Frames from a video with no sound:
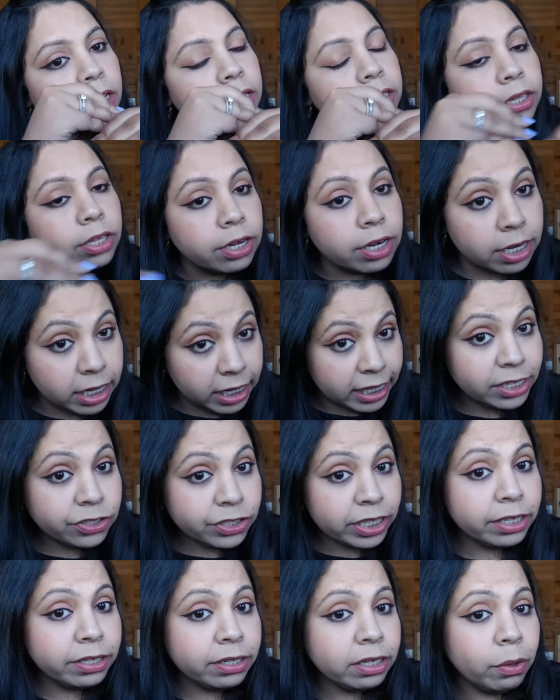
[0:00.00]
range
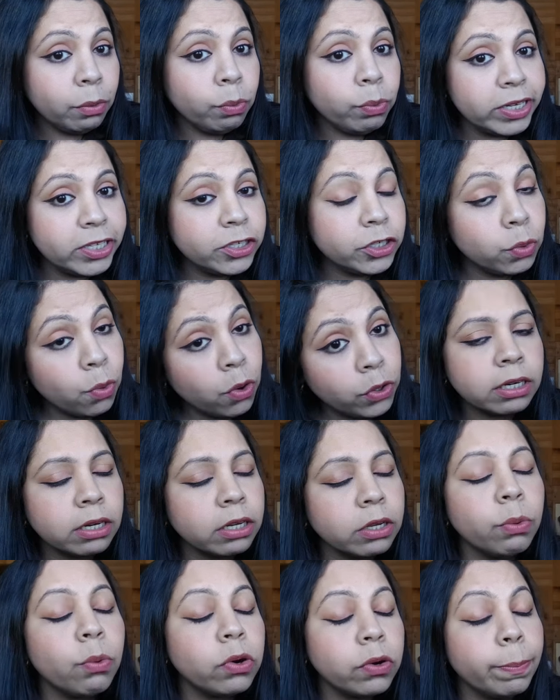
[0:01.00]
in which you want
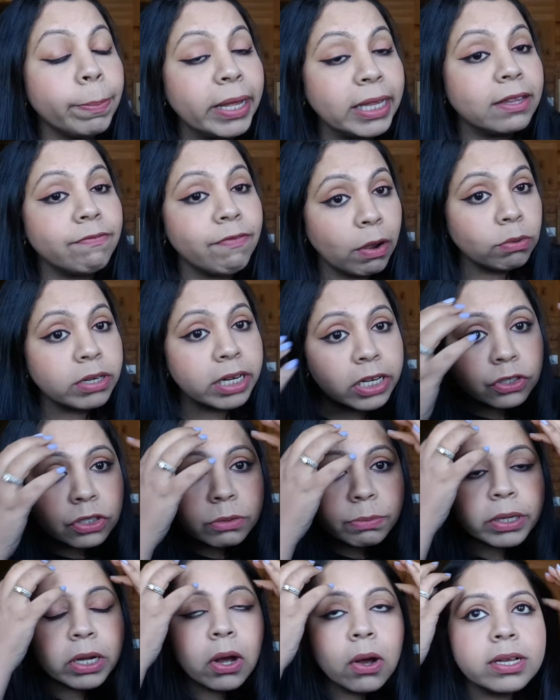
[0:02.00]
to pick the
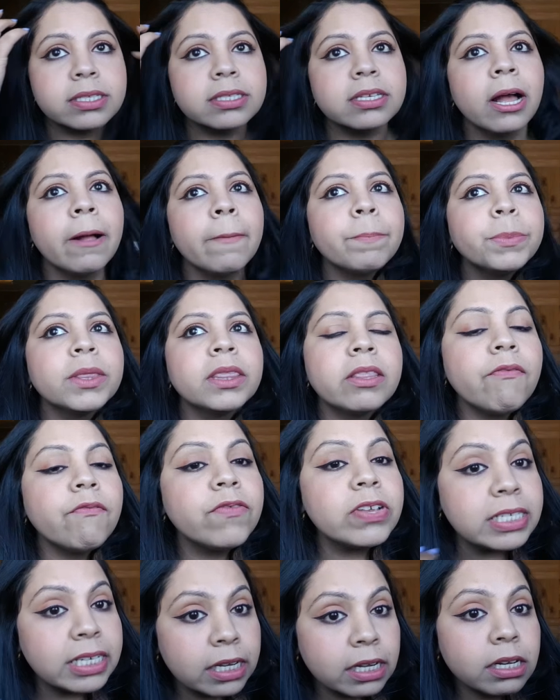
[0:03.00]
foundation, because the
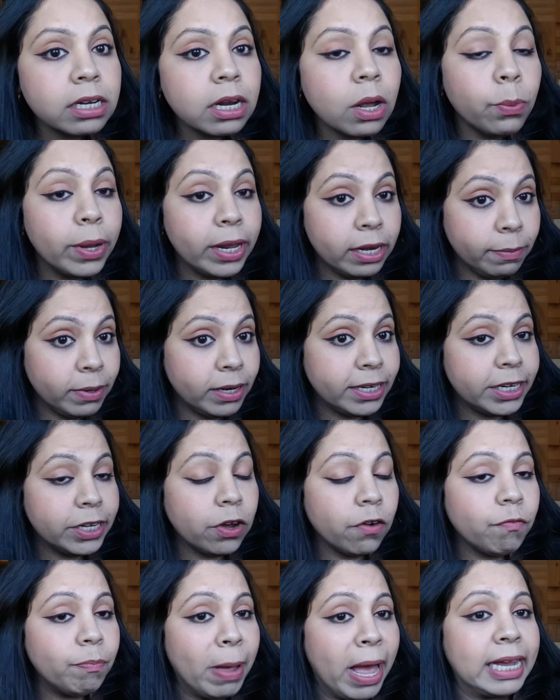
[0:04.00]
physical availability
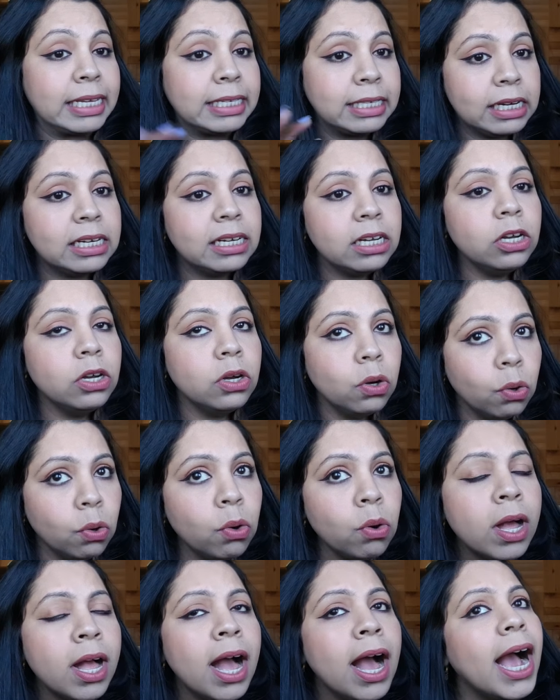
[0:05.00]
of Pac is a little
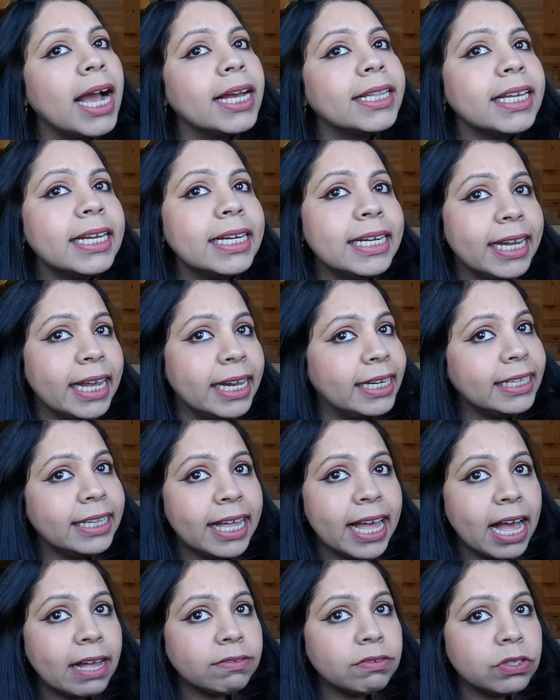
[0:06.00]
low. I think in Delhi
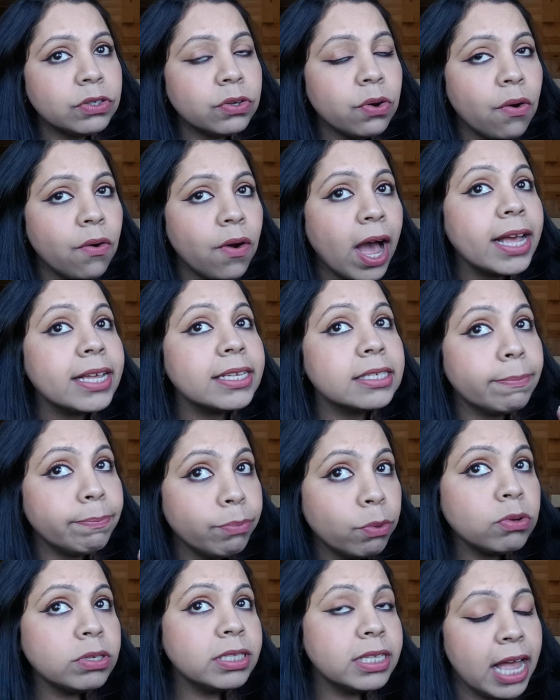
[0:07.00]
they have store. I
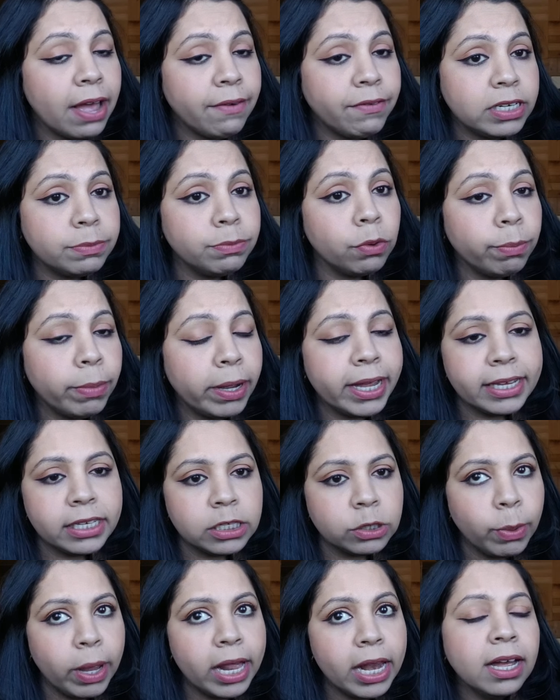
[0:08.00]
suppose they have it in Mumbai
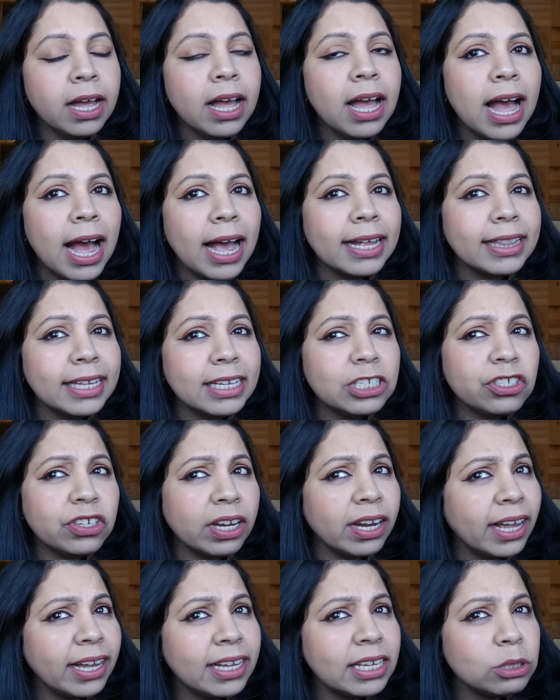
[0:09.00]
as well. I think
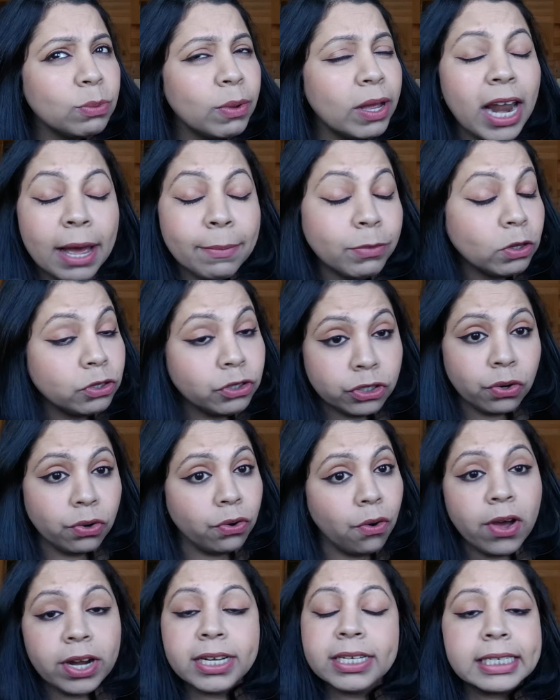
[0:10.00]
Chennai as well. I'm not
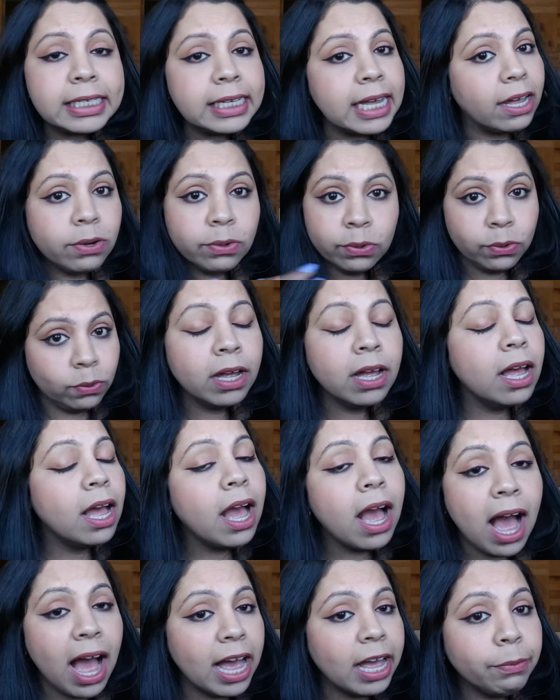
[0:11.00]
sure. Honestly, I don't know.
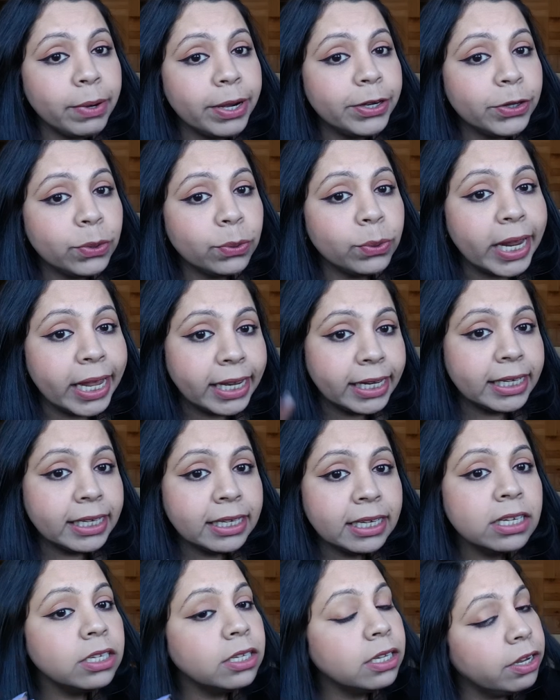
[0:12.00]
I went to
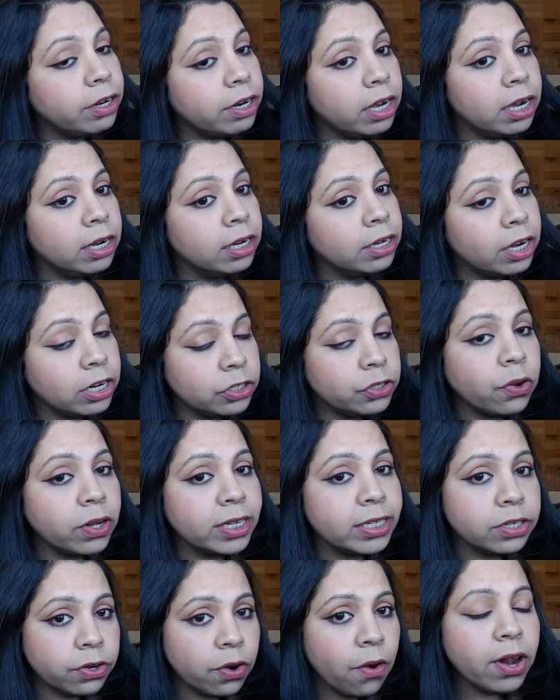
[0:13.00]
Delhi
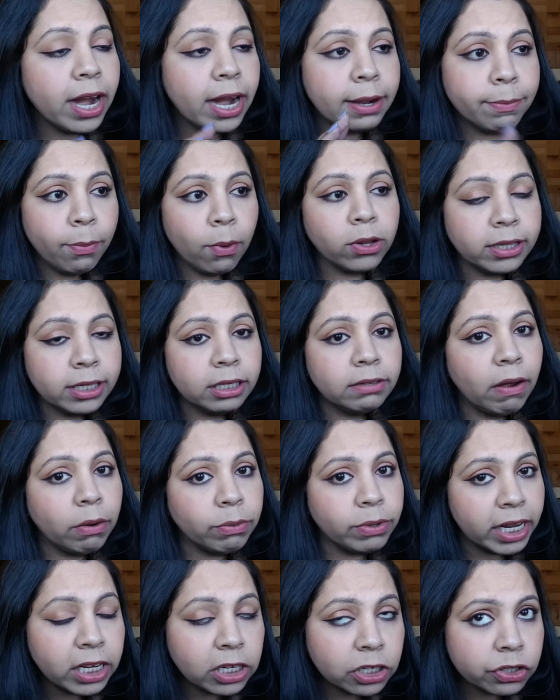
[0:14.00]
Rajouri store and bought this
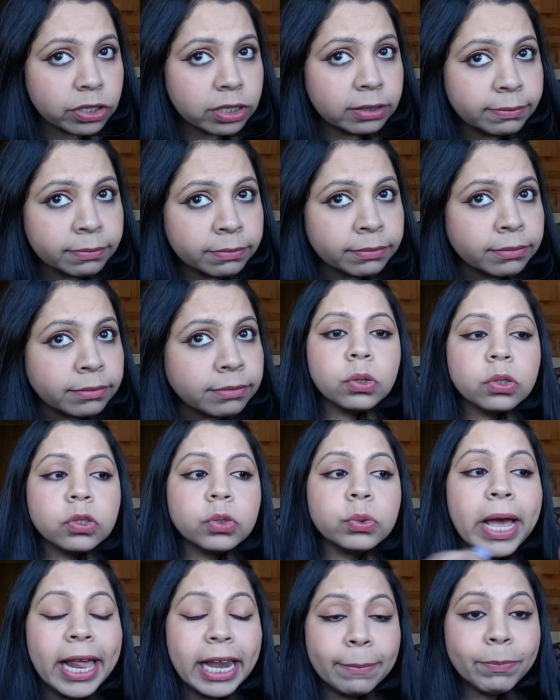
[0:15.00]
foundation. So
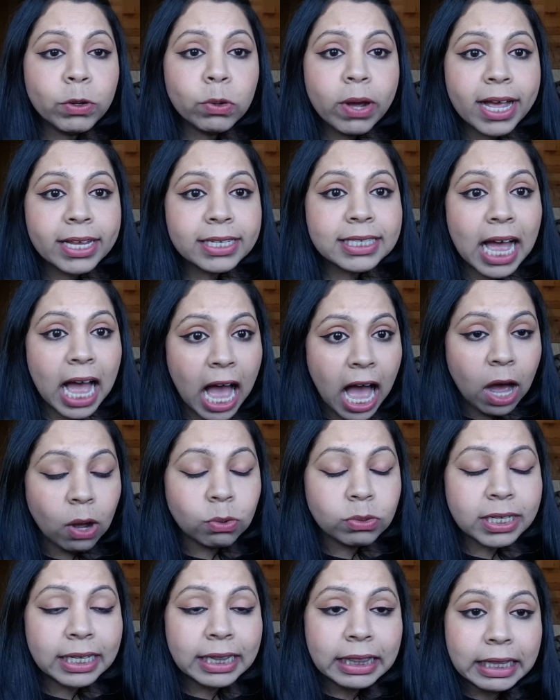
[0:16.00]
to help you guys
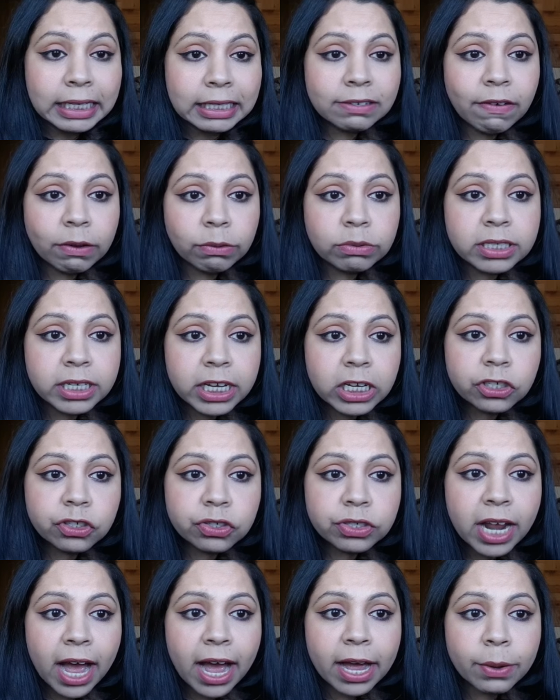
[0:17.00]
out in this
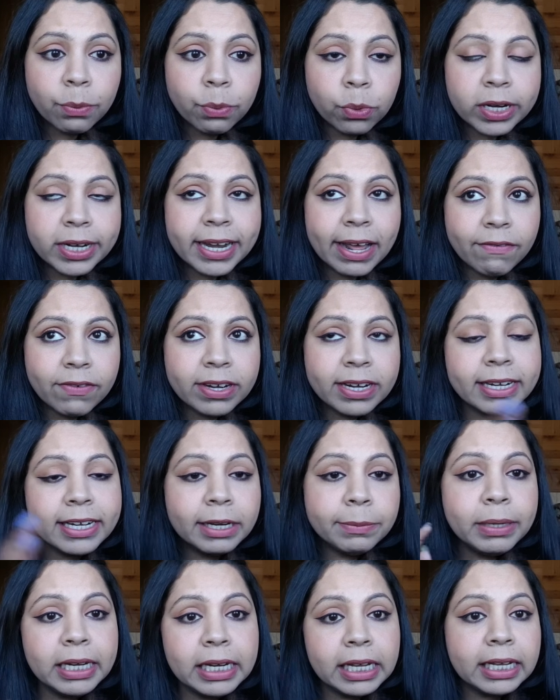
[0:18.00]
foundation, I would
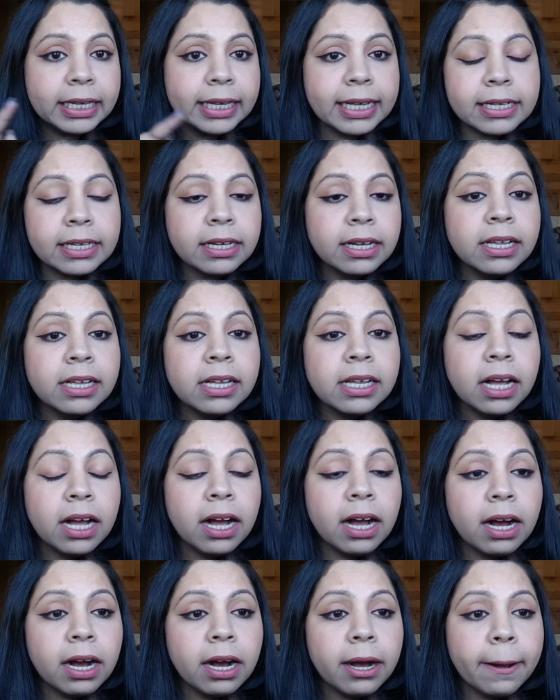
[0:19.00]
definitely be linking
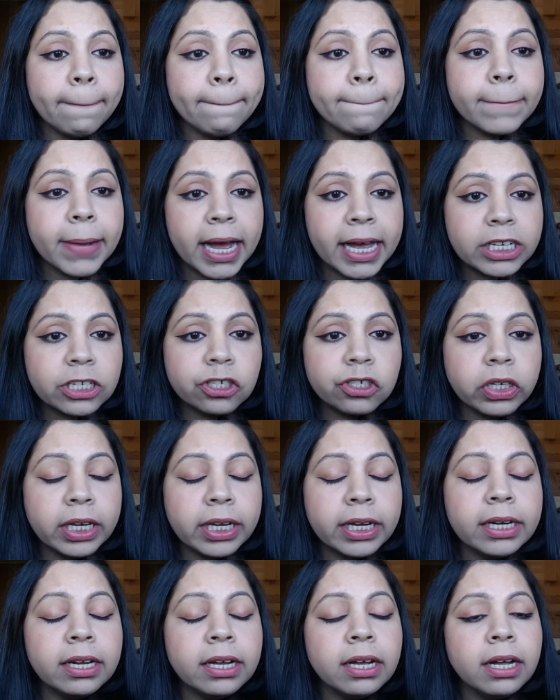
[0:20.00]
my
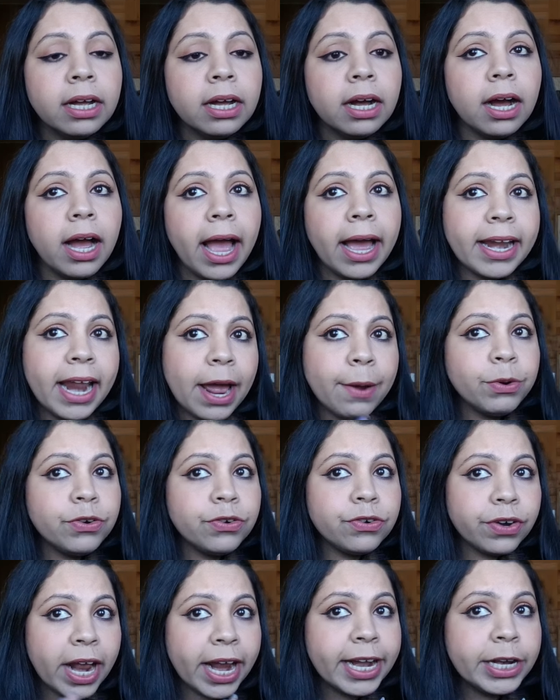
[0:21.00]
shade, and I
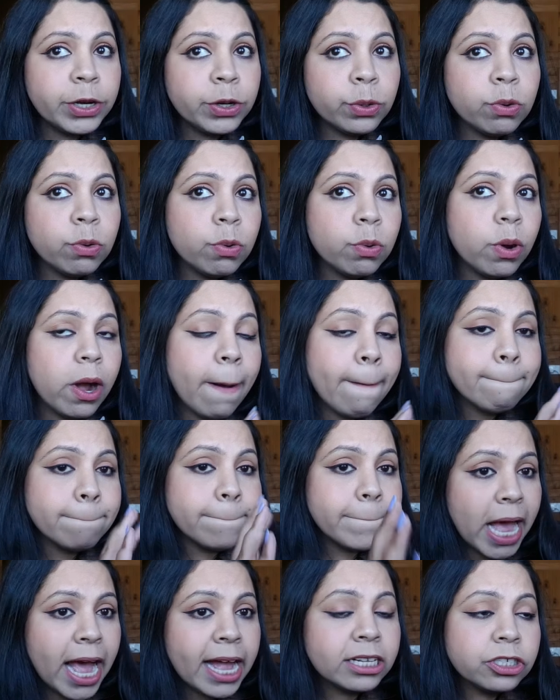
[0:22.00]
would try to
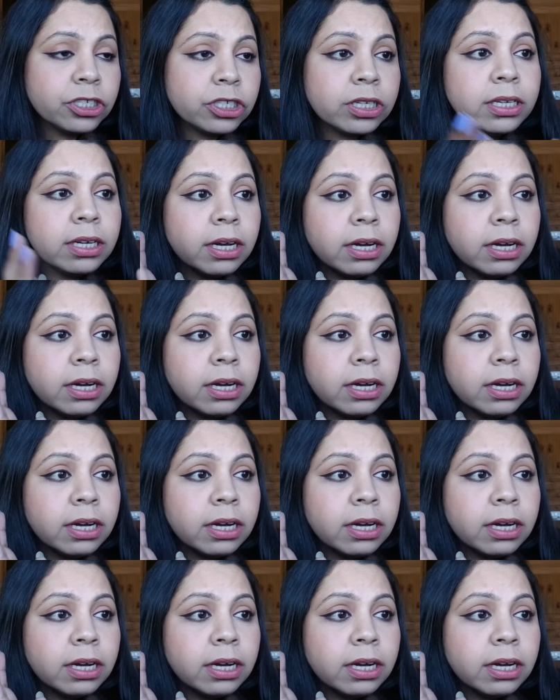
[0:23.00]
match